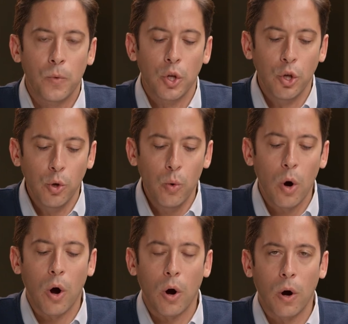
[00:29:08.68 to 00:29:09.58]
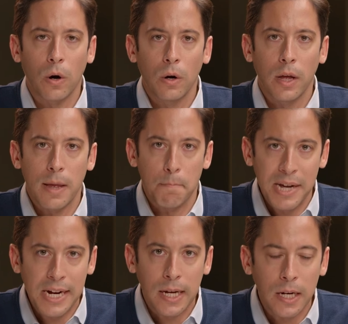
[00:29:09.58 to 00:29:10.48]
you are a
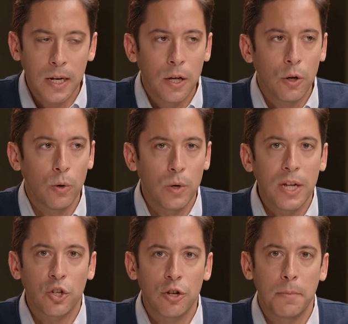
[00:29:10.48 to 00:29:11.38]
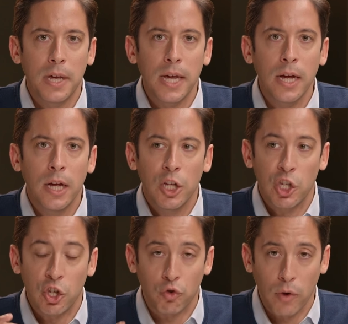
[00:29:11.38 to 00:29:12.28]
bigot who needs to be
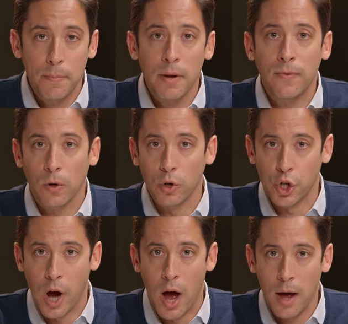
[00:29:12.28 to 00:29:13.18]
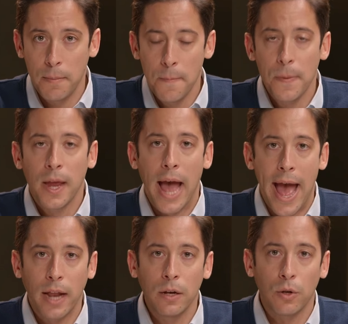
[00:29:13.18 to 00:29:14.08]
stripped of your job
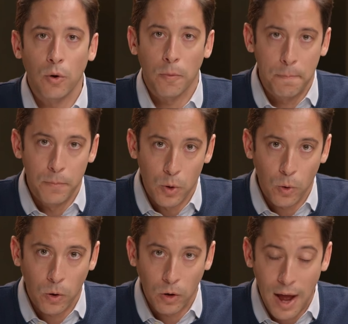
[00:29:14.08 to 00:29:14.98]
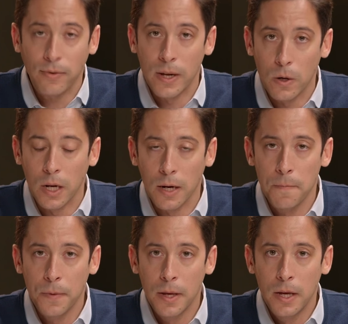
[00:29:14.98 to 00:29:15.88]
and your, your livelihood
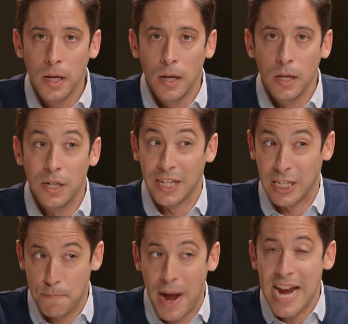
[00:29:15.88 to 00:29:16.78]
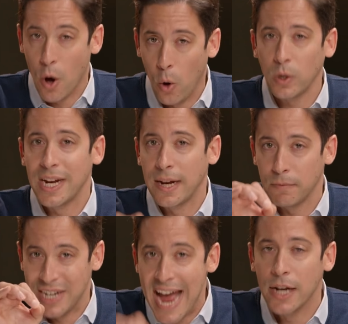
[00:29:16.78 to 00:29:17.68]
despite holding
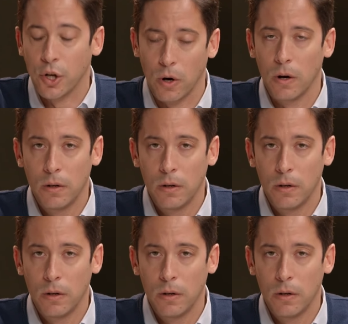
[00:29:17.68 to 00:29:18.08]
tenure,